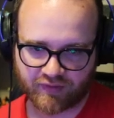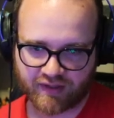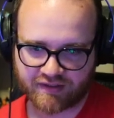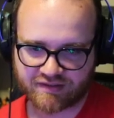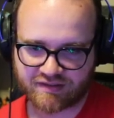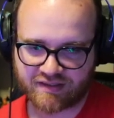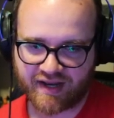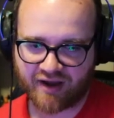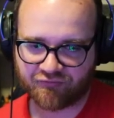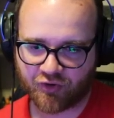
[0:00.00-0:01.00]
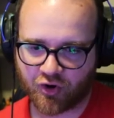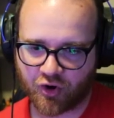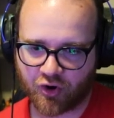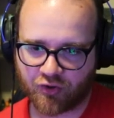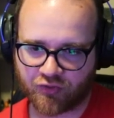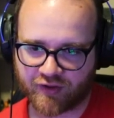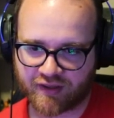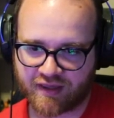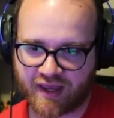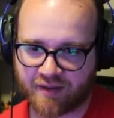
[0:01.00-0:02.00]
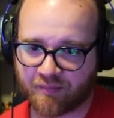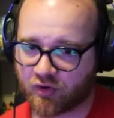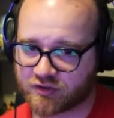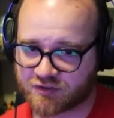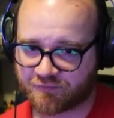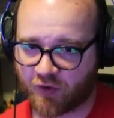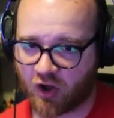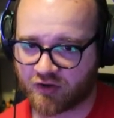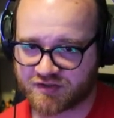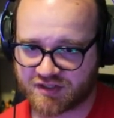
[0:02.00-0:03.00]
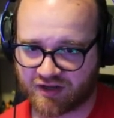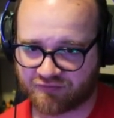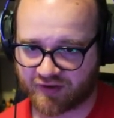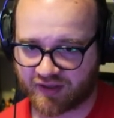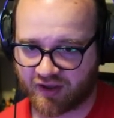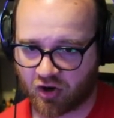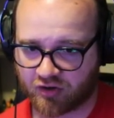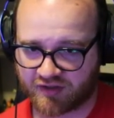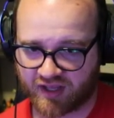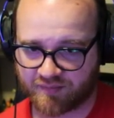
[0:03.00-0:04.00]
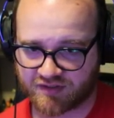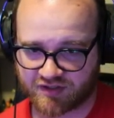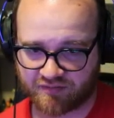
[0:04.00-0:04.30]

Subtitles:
It's never the gamer's fault if a card game is